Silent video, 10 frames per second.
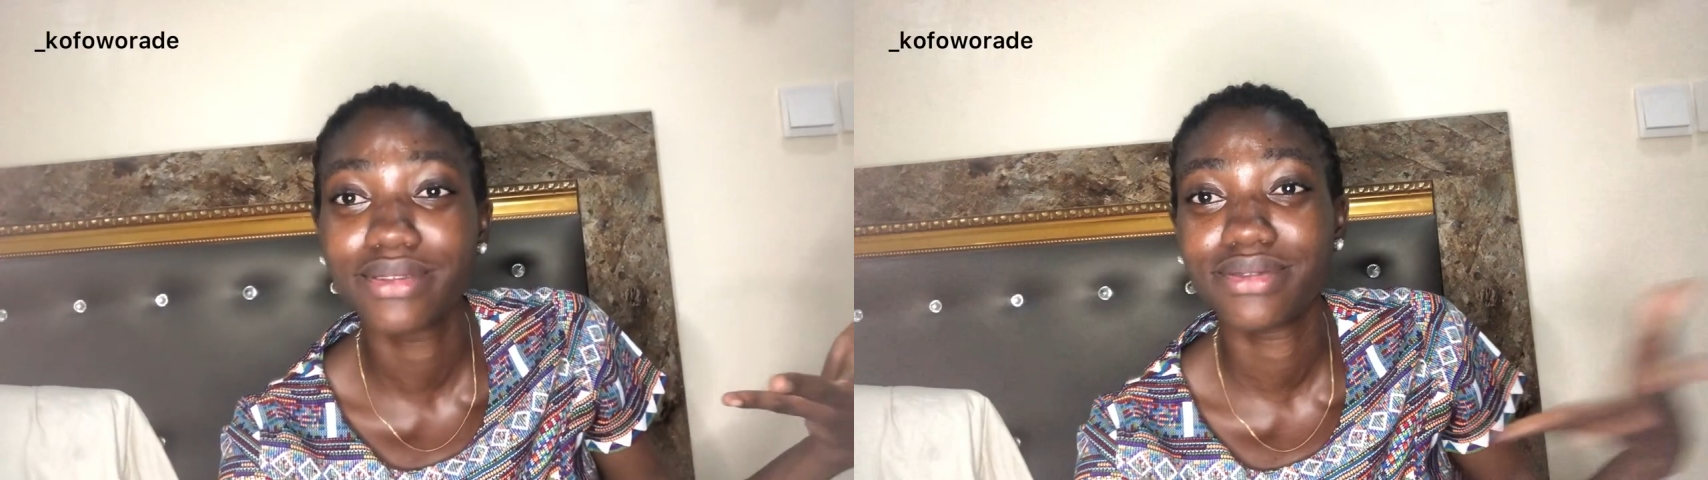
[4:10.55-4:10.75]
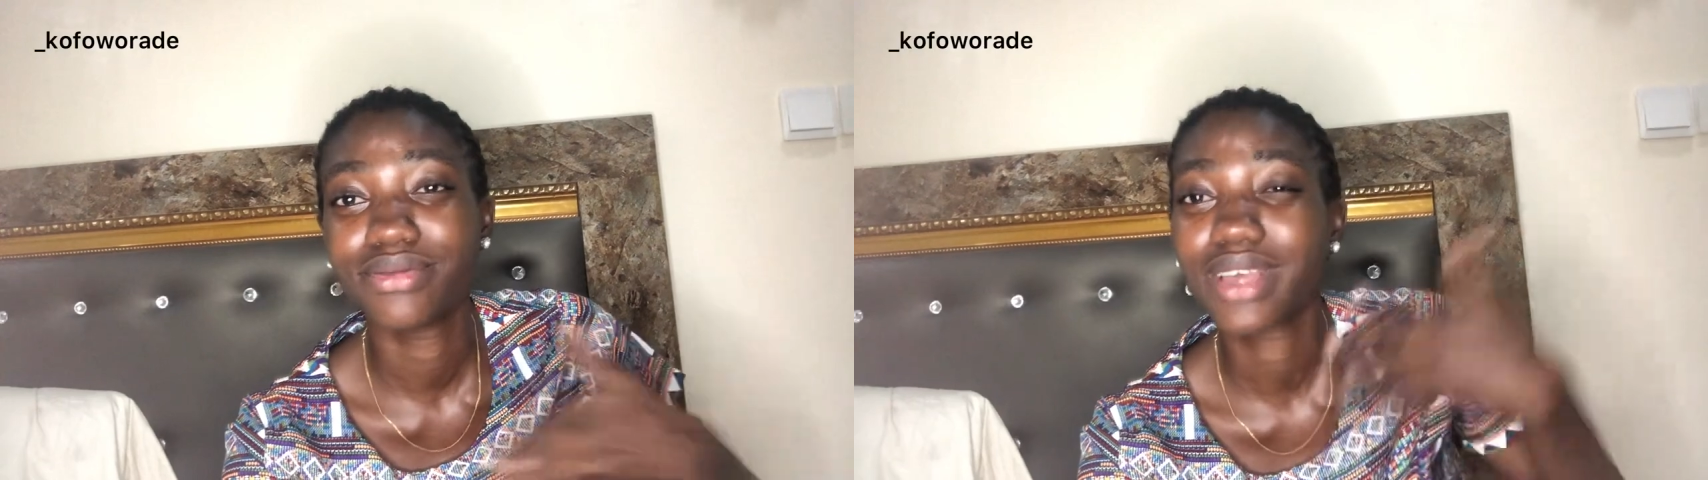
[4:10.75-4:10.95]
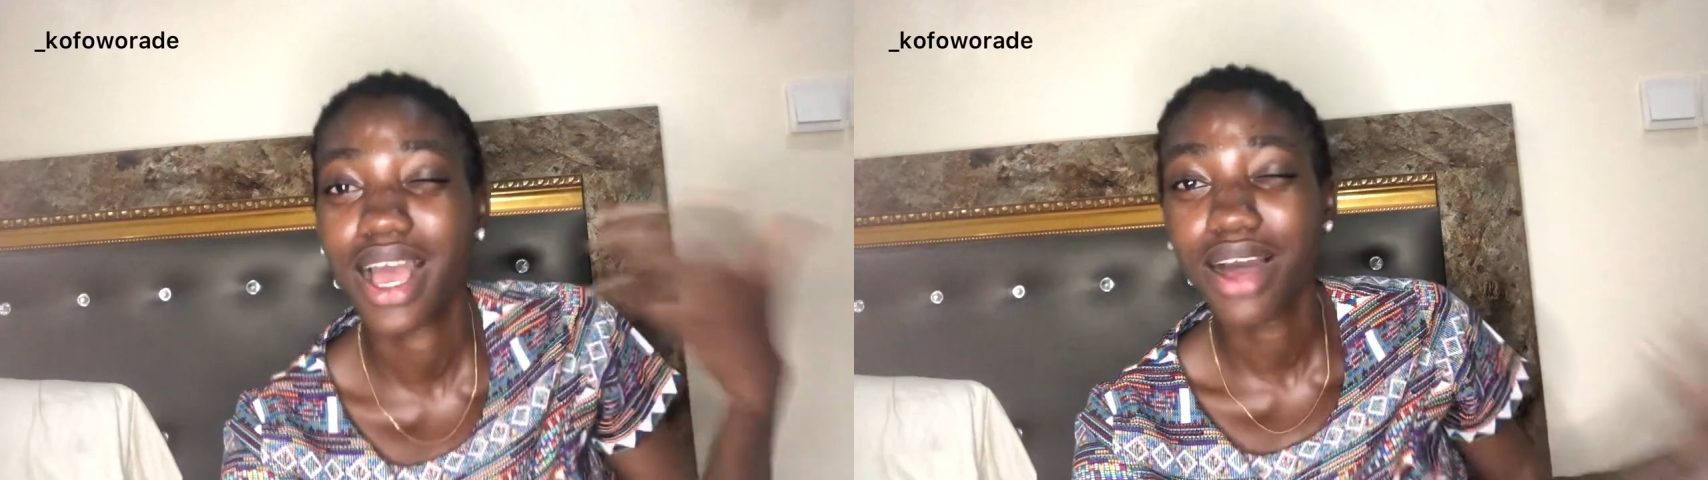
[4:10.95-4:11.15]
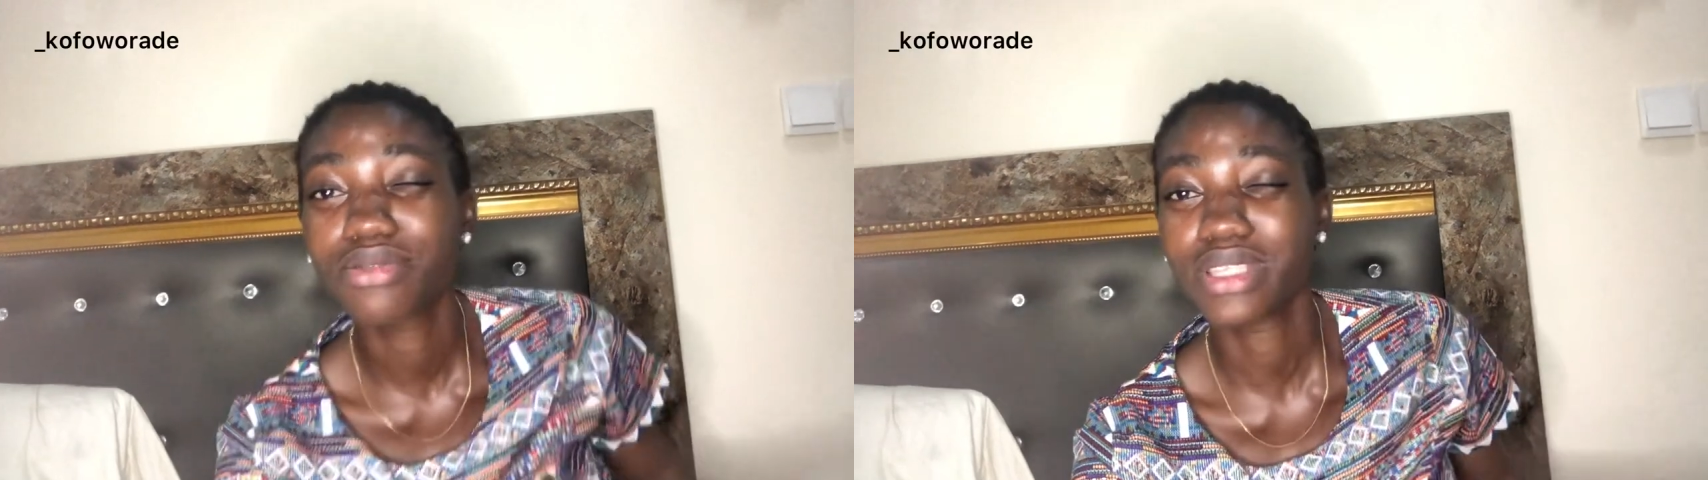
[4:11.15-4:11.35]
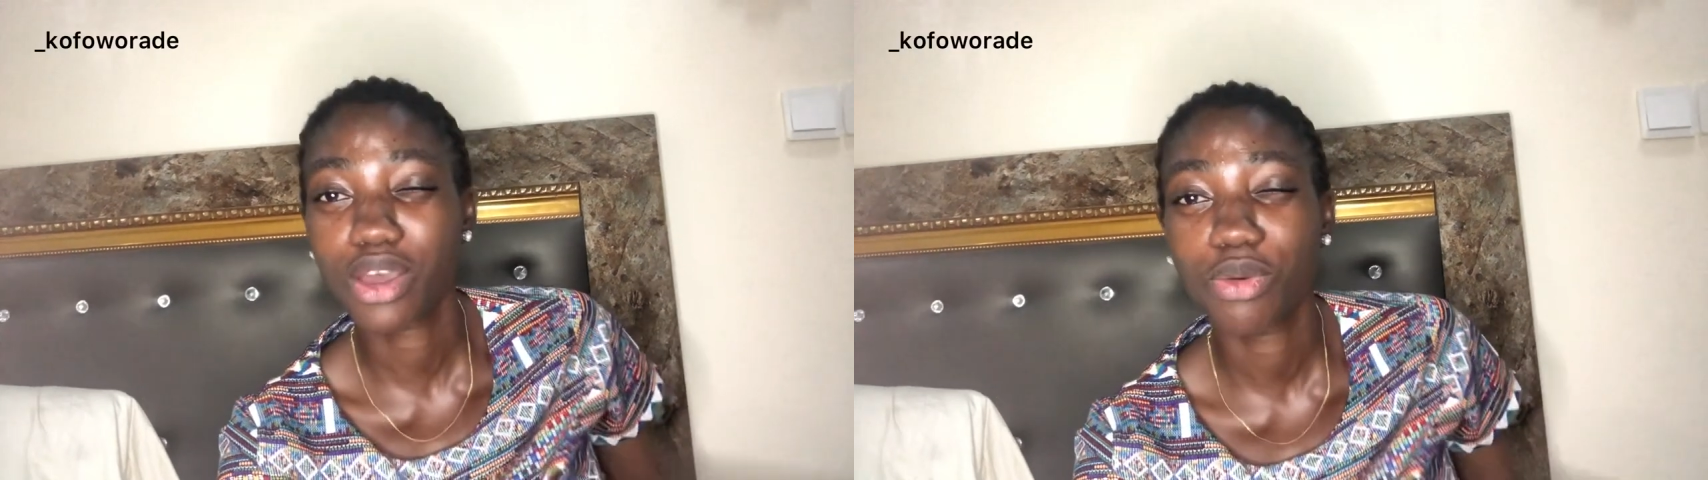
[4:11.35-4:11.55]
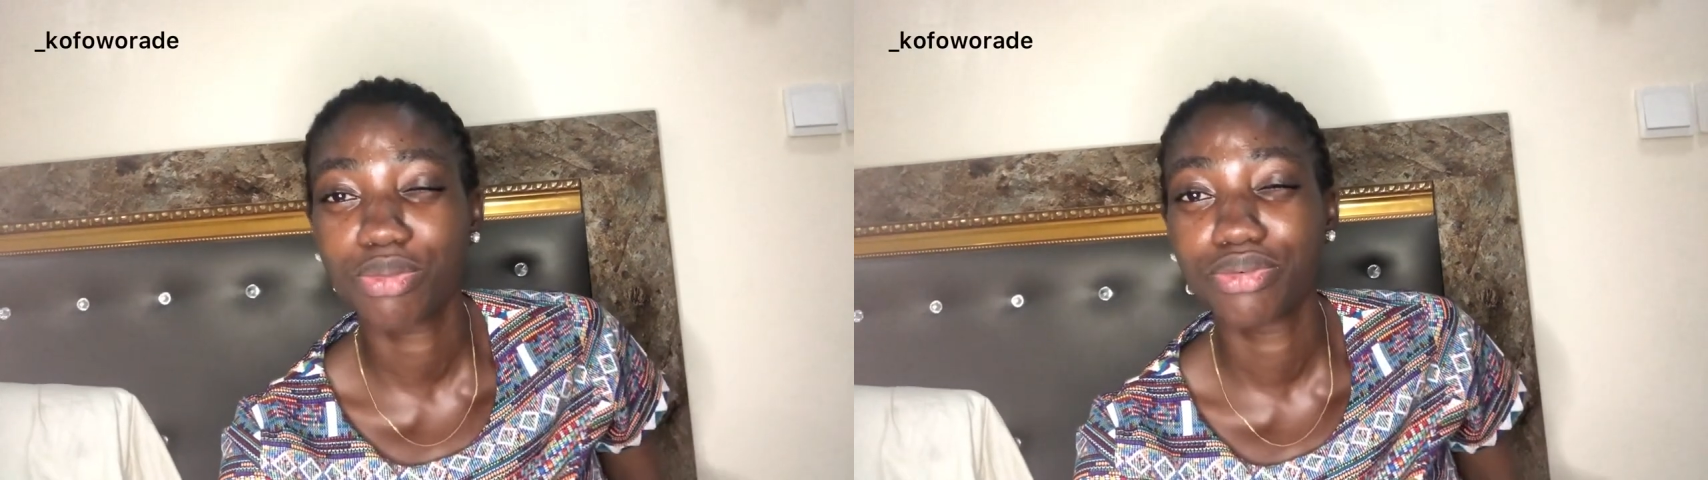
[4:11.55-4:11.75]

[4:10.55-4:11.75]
the house help.